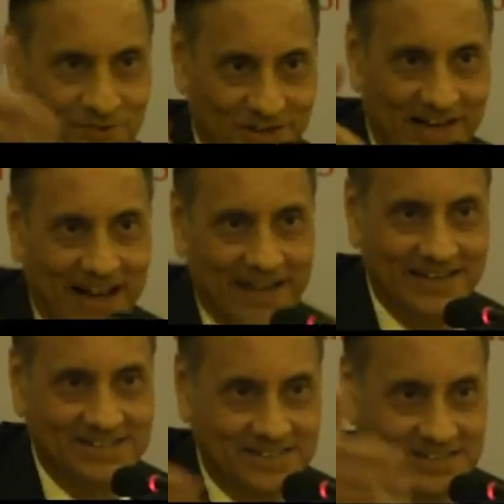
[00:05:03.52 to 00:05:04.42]
we can
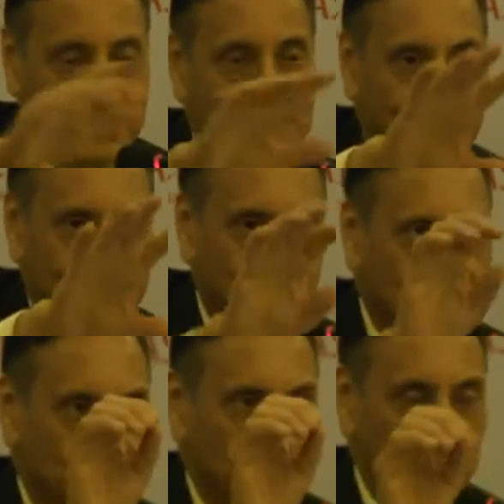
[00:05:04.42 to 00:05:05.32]
discuss in the second,
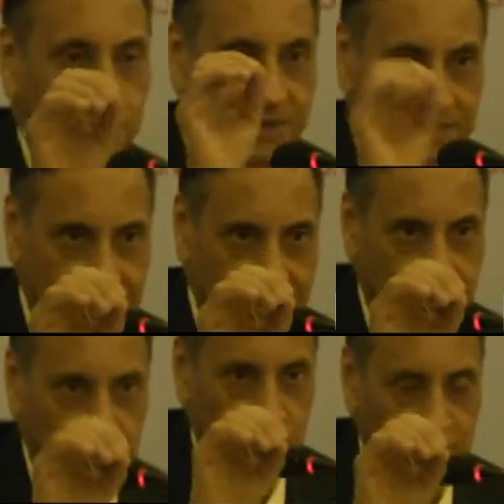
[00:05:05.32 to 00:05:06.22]
but to briefly
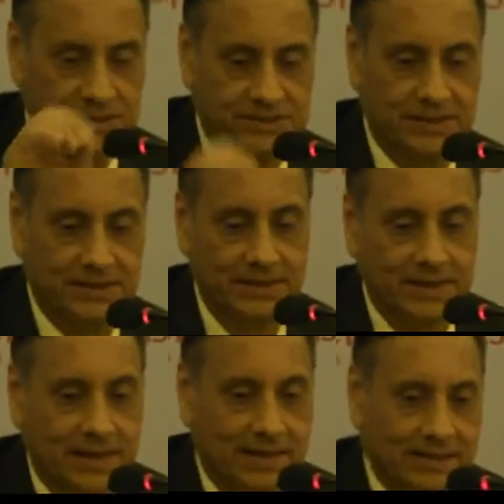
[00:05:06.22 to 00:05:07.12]
to mention
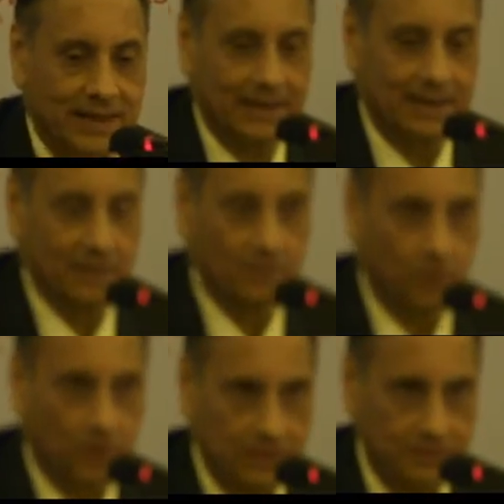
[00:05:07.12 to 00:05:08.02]
that
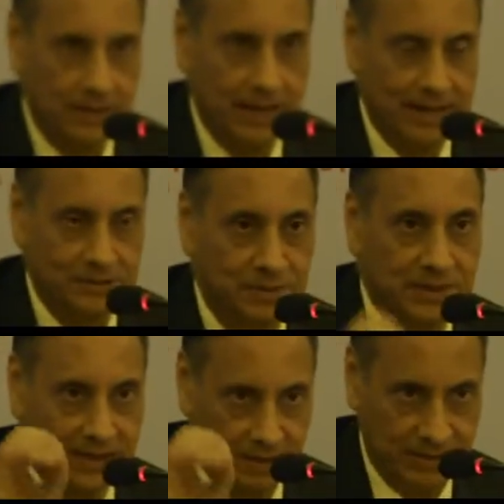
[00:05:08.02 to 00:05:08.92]
whatever has
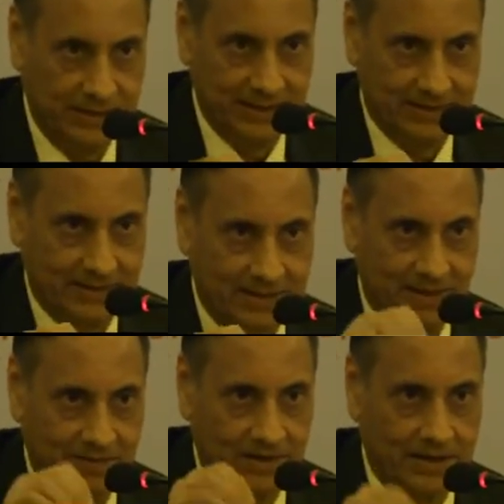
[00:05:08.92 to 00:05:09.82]
been committed,
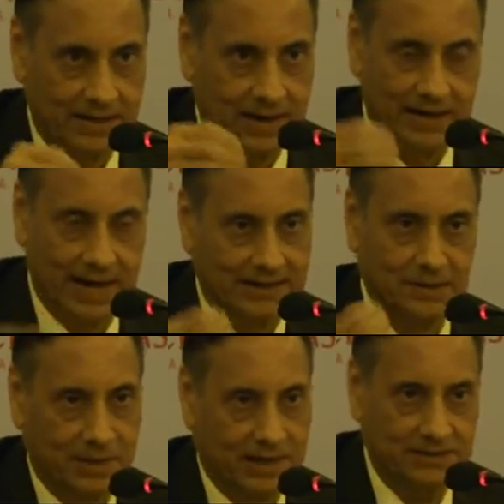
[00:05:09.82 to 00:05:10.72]
where
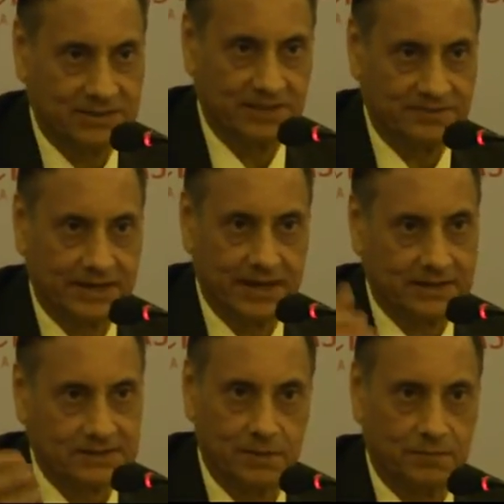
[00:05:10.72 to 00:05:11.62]
entitlement certificate
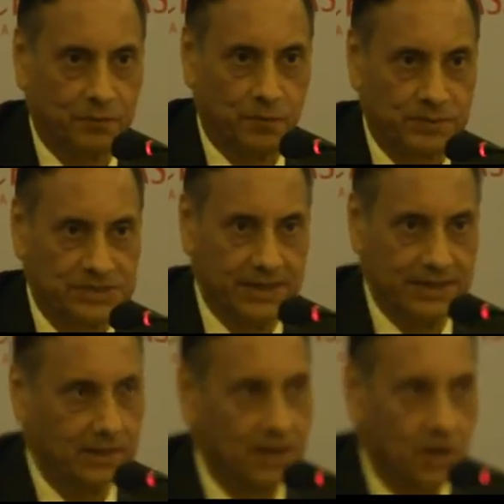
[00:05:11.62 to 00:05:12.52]
has come from
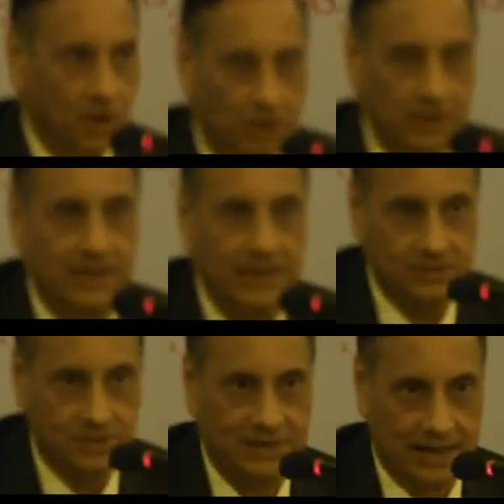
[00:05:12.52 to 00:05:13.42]
state or in
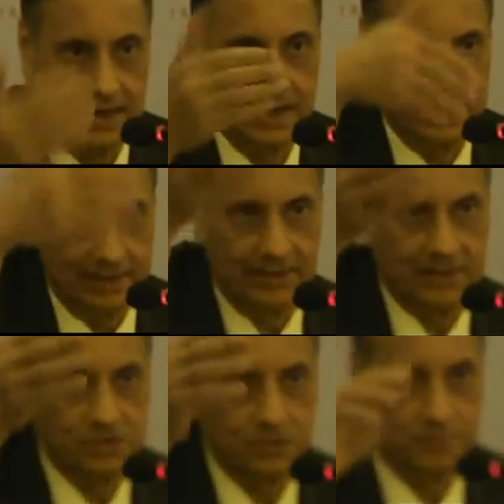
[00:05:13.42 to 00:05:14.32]
case of central, like in
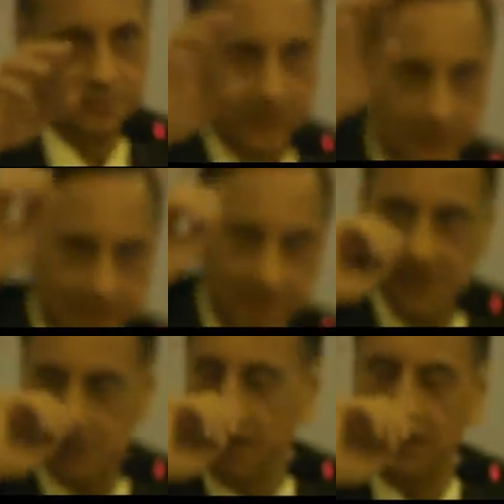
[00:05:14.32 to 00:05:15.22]
case of
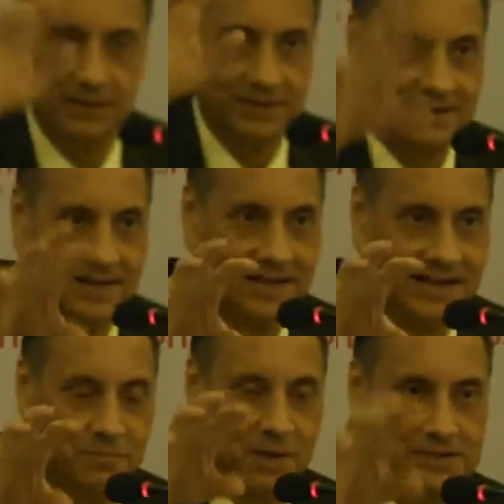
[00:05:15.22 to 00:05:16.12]
investment in
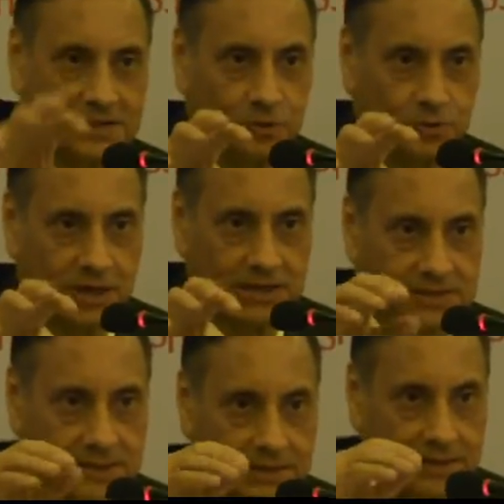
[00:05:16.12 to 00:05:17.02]
Himachal,
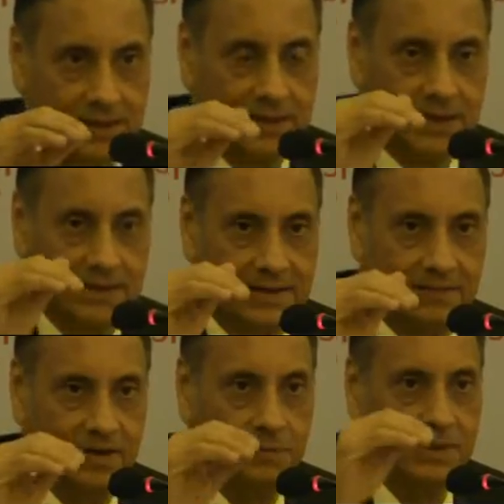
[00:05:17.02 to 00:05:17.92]
Uttarachal, they
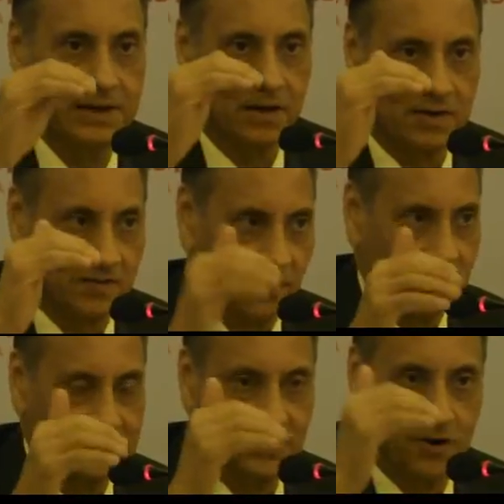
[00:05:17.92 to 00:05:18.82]
will be
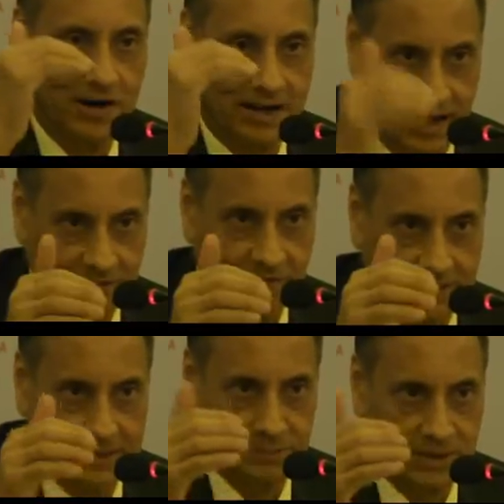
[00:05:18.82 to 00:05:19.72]
what is called
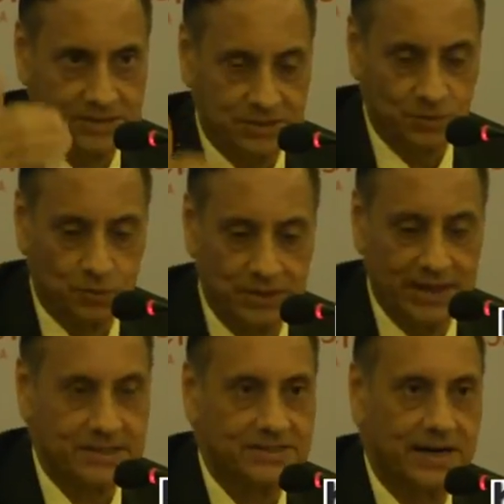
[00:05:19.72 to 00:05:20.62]
grandfather, means to the
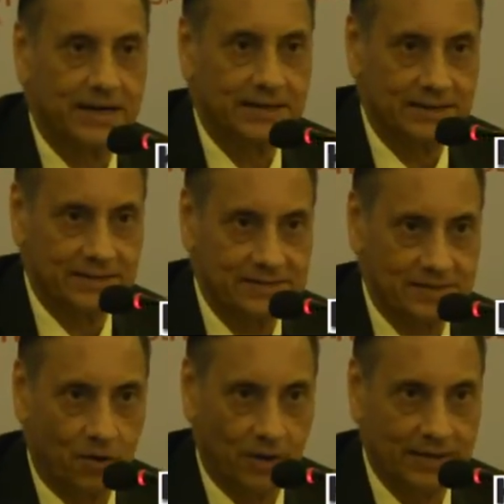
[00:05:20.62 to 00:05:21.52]
extent it
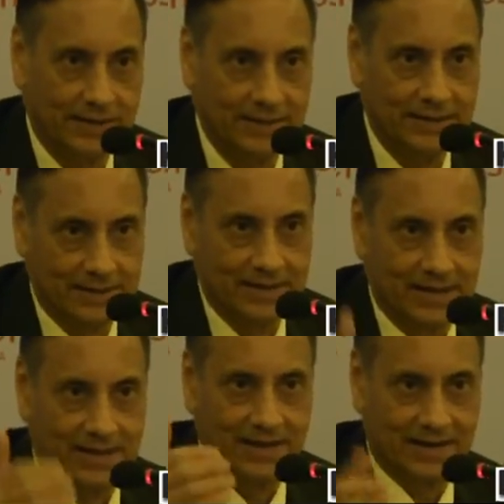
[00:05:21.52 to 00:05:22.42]
is already
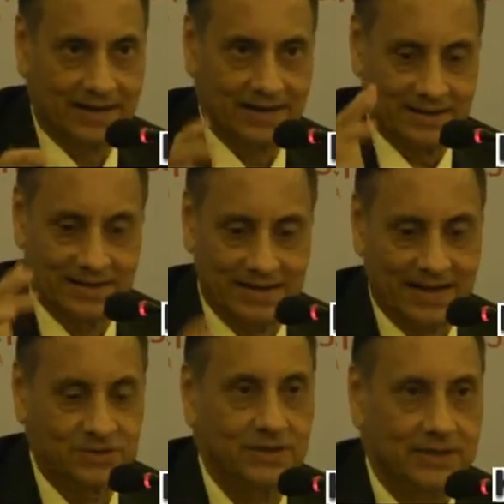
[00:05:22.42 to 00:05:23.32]

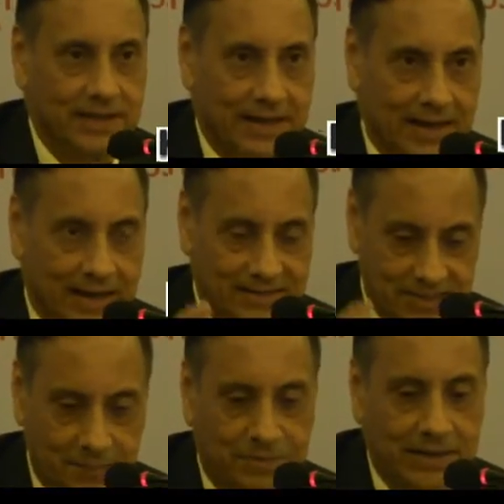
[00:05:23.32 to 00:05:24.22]
actually
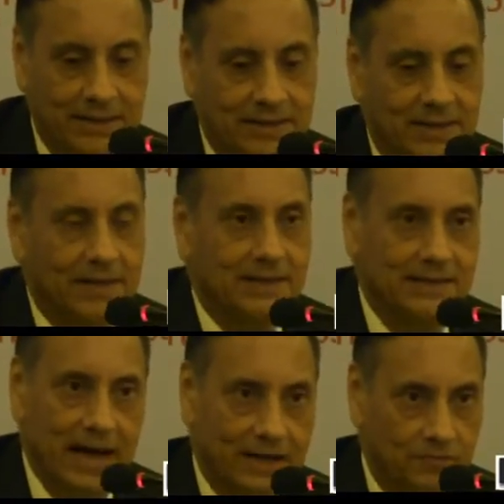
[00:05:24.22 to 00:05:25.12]
accepted,
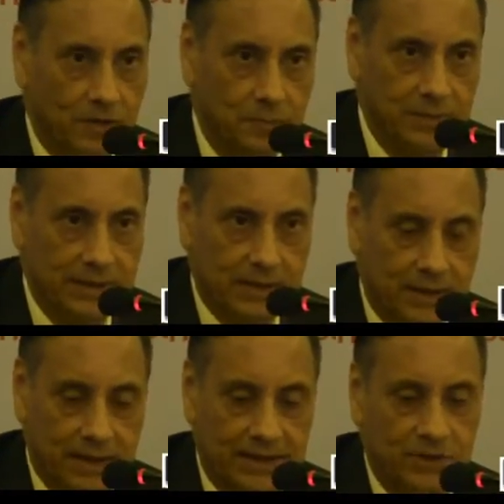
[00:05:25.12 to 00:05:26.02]
that will be
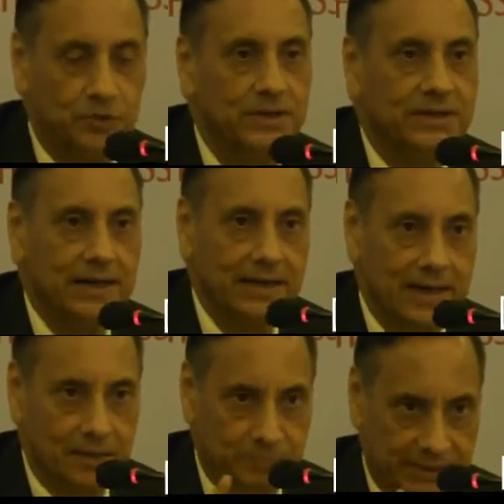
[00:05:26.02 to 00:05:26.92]
continuing till
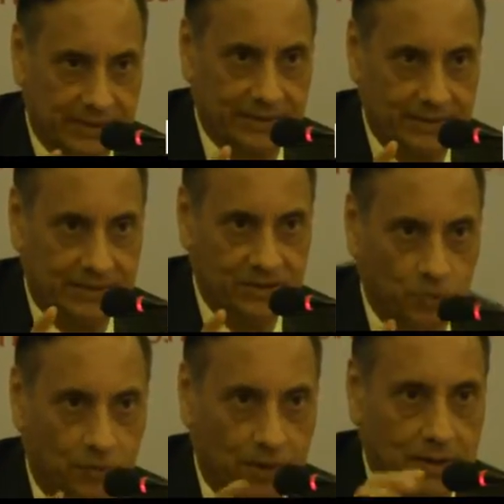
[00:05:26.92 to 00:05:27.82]
that period is
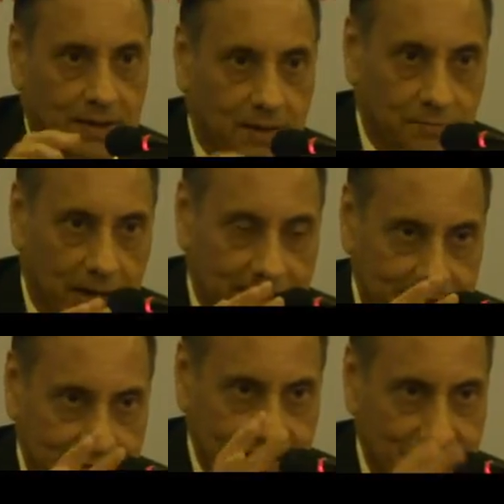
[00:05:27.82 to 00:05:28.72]
over. But
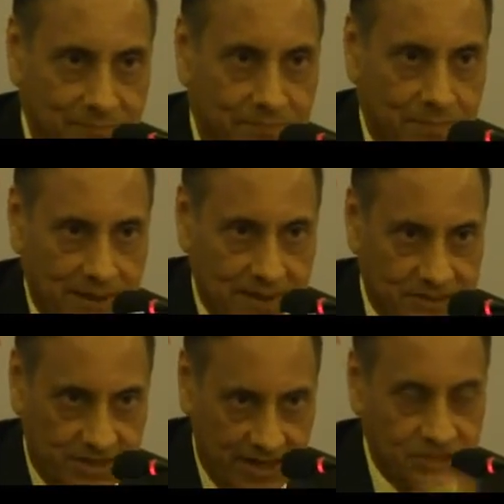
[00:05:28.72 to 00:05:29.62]
the
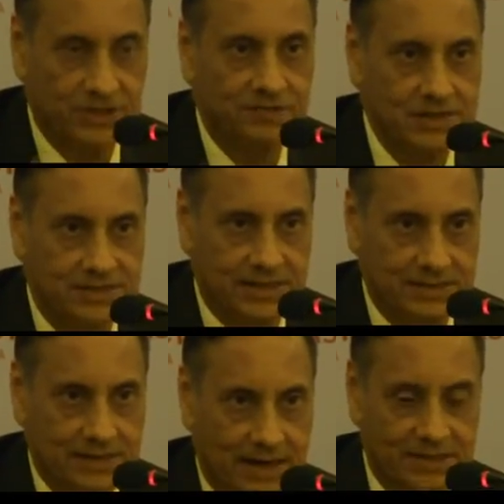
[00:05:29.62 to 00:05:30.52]
structure will
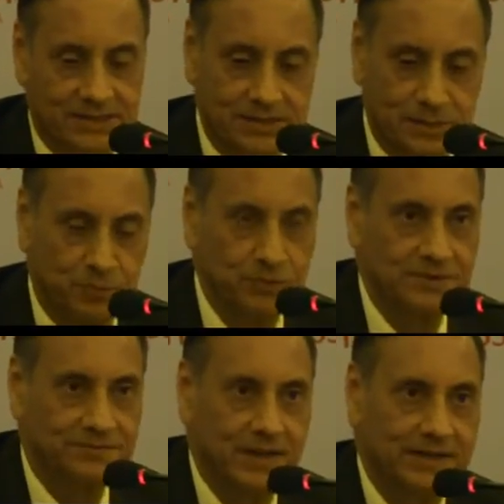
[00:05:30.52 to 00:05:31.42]
change. Like say, suppose
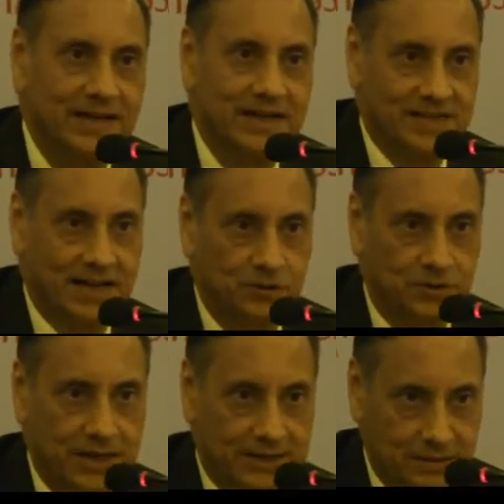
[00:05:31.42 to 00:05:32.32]
if there is excise
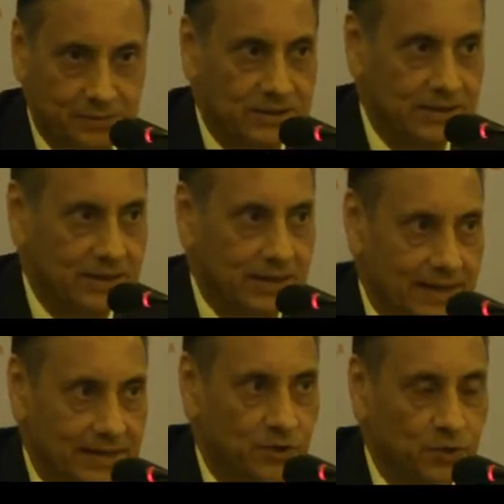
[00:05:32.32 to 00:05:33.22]
duty exemption in
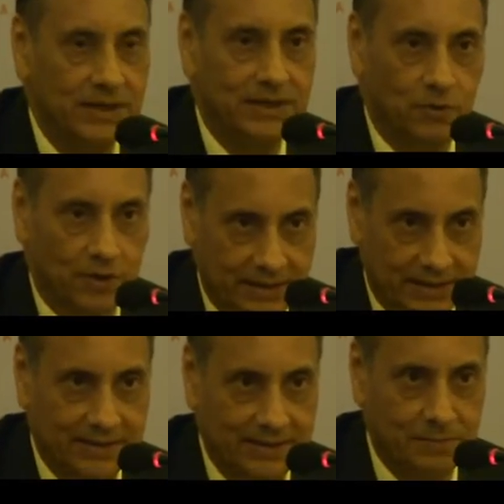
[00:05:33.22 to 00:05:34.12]
a unit
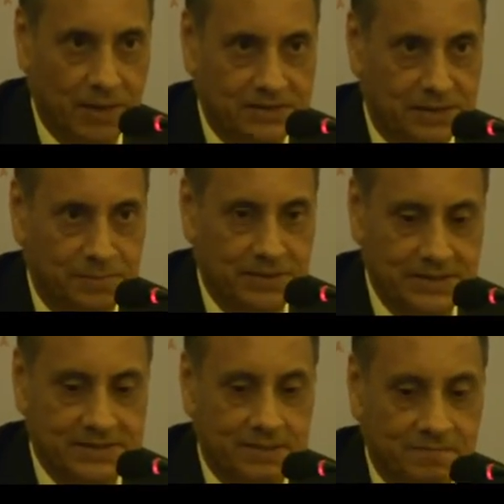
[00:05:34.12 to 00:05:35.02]
located in Himachal
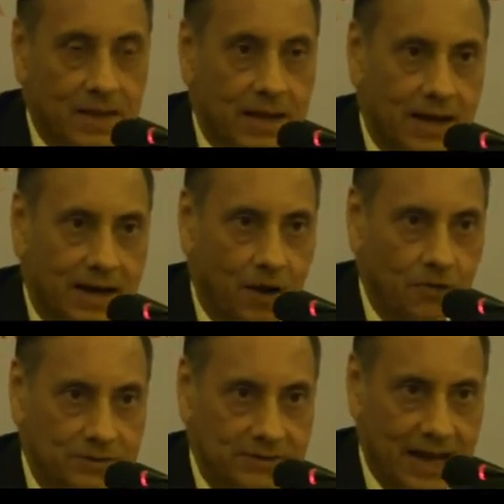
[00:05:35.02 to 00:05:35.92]
Pradesh,
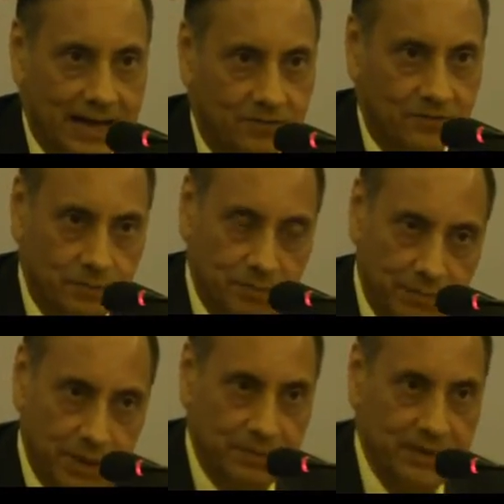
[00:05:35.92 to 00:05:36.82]
now that
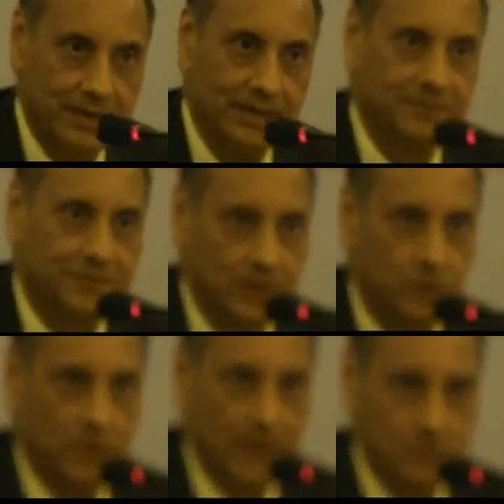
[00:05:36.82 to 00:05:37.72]
maybe a refund
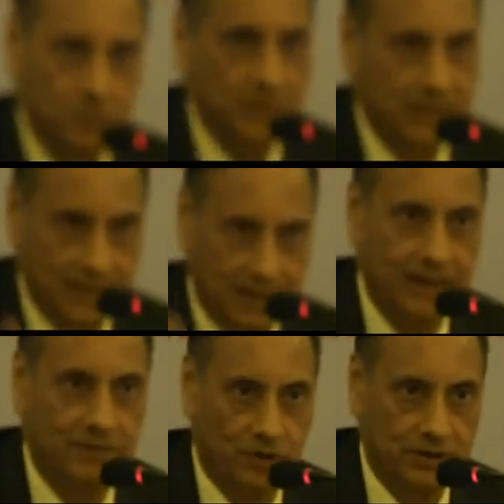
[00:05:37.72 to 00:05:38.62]
route has to be there,
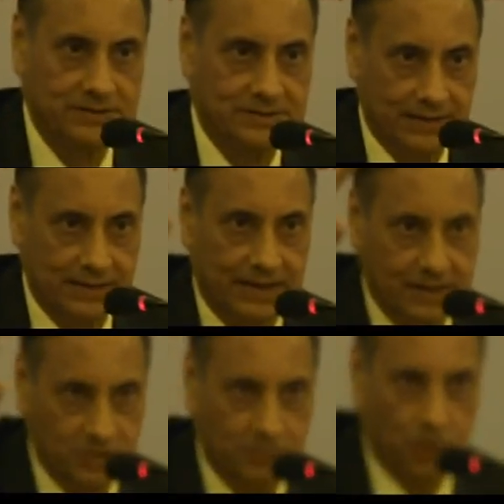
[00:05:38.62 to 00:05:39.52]
like what is in the
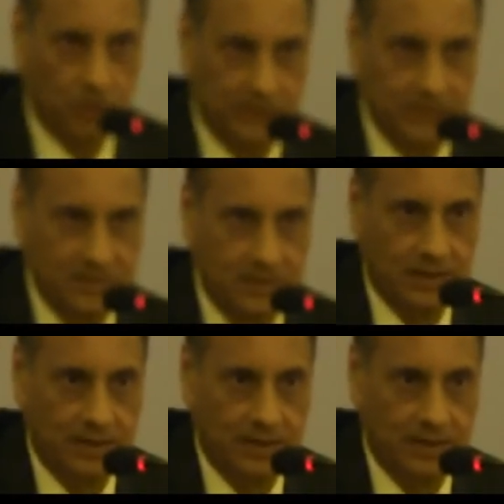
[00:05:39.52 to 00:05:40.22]
case of Northeast.